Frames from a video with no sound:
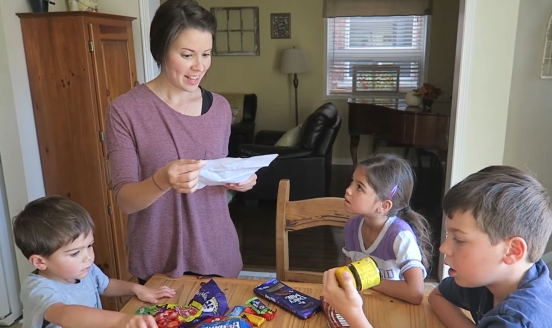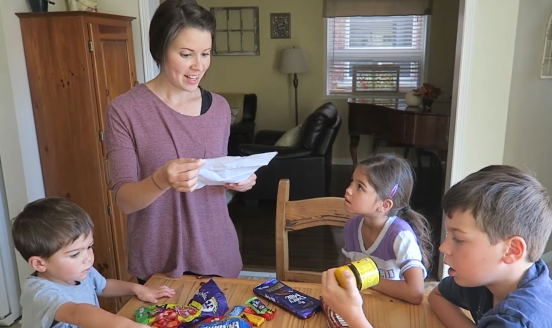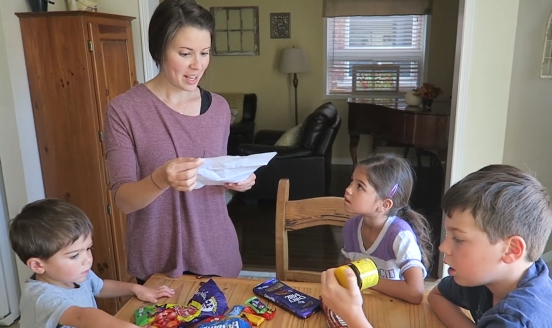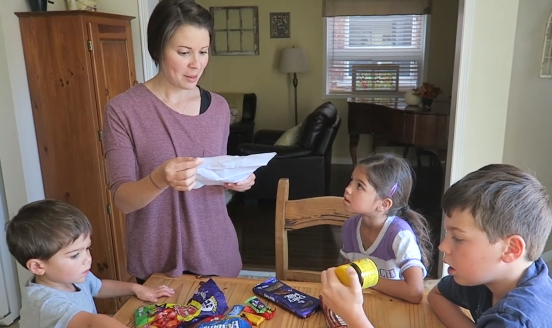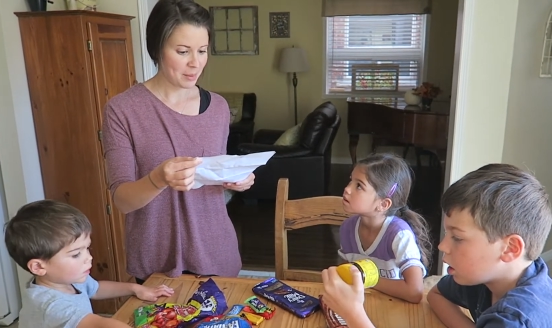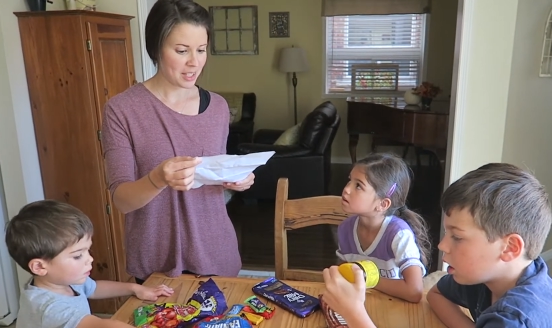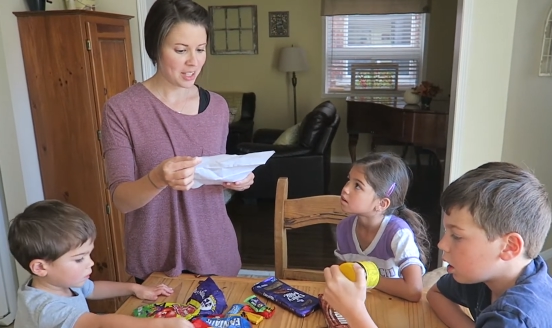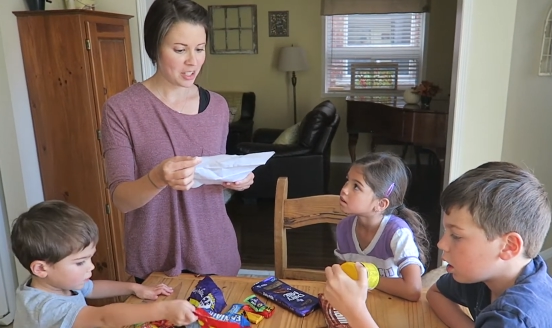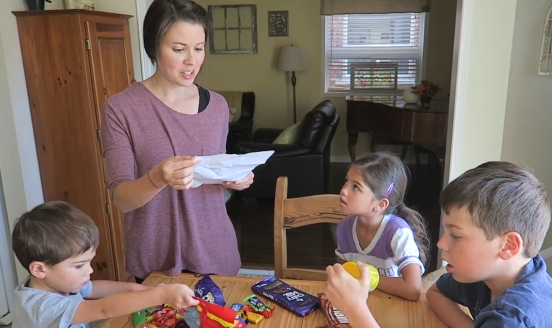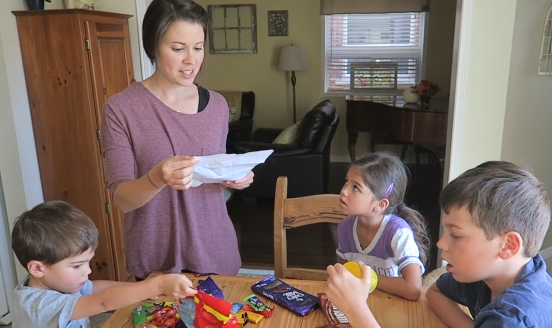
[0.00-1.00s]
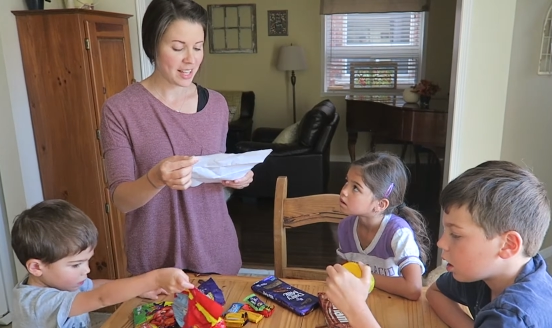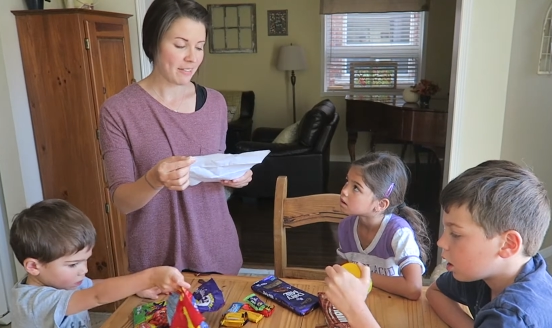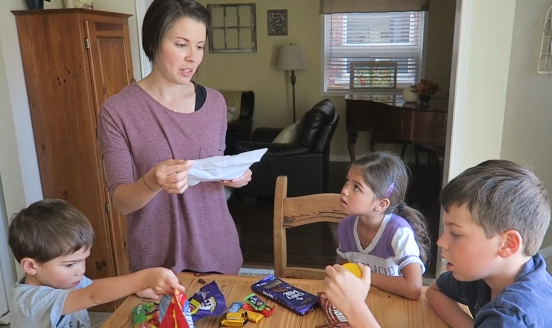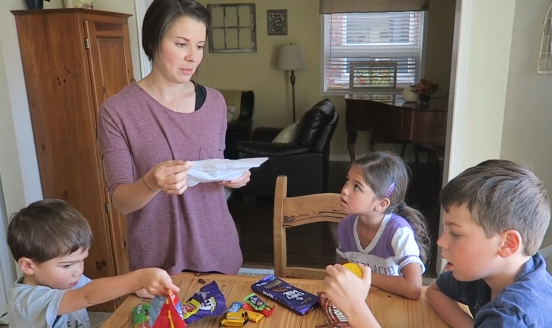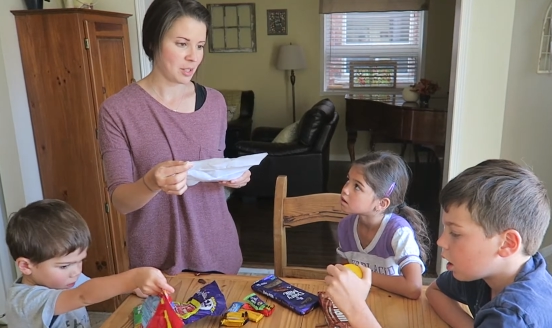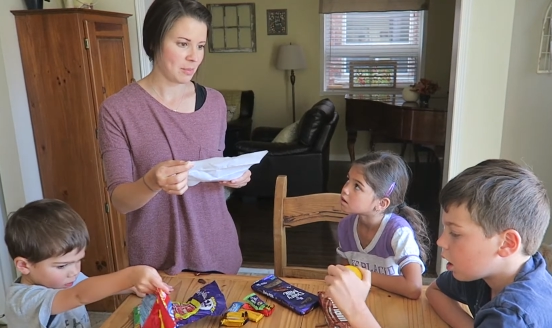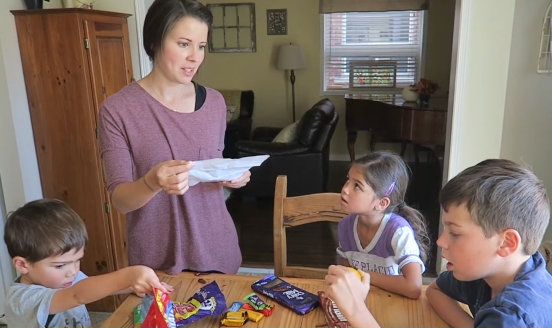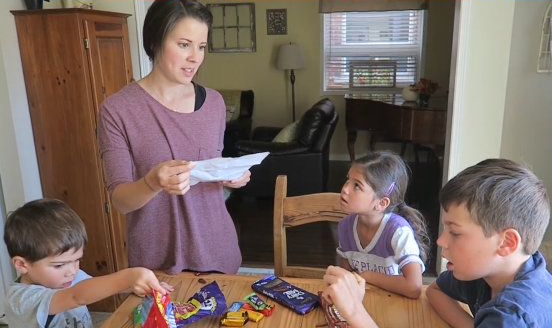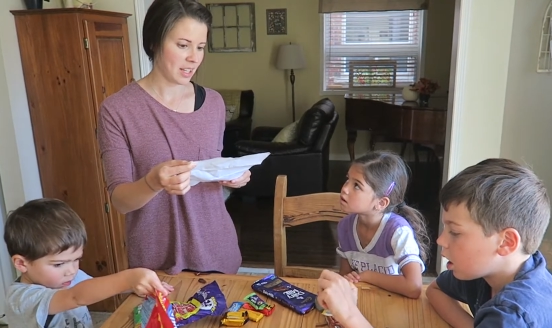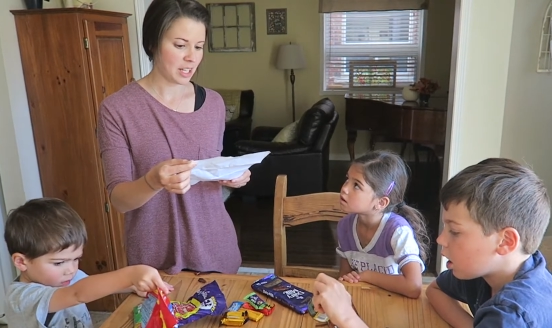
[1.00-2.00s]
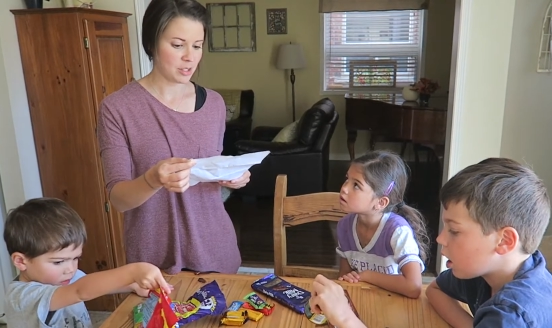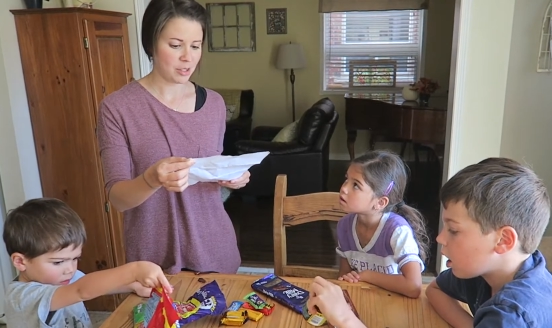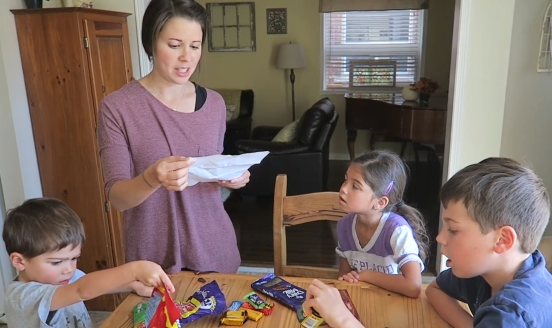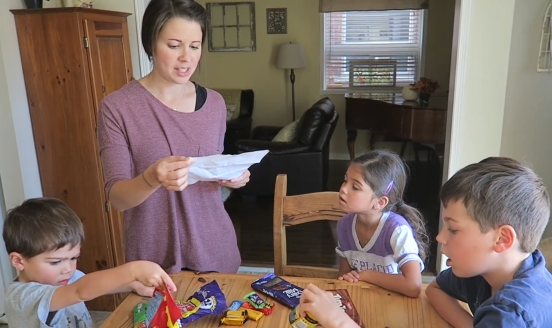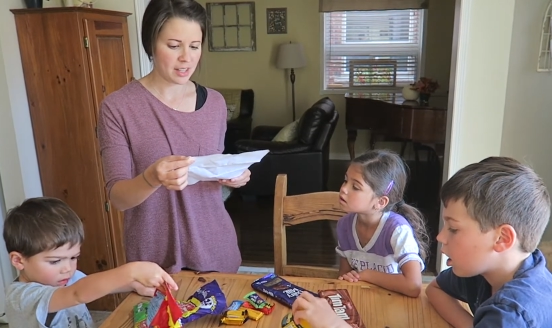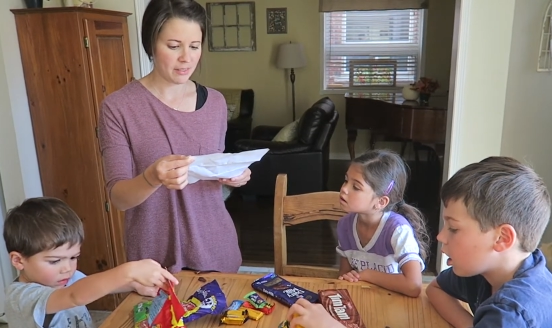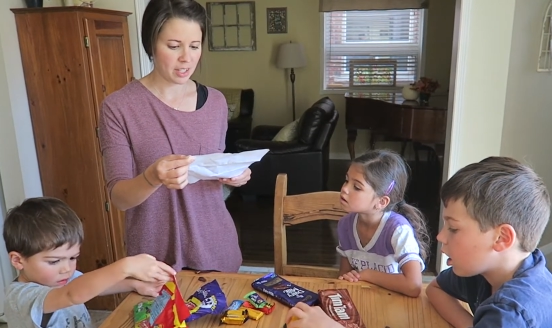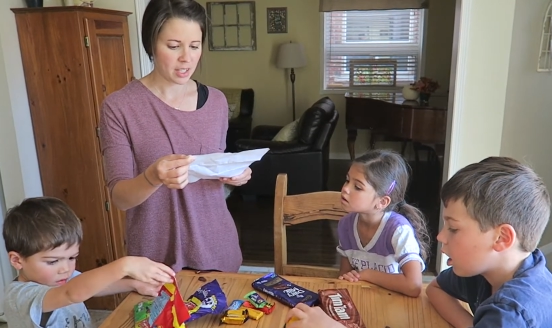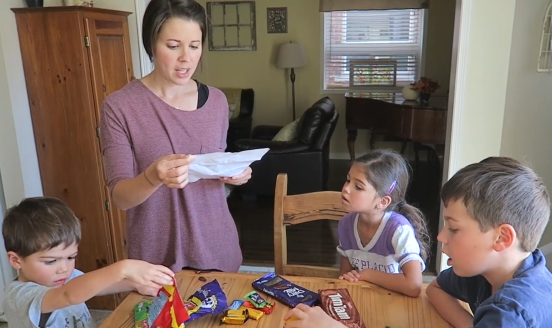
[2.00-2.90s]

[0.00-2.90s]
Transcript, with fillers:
Speaker 1: and I'm in year 7, which means I guess grade 7.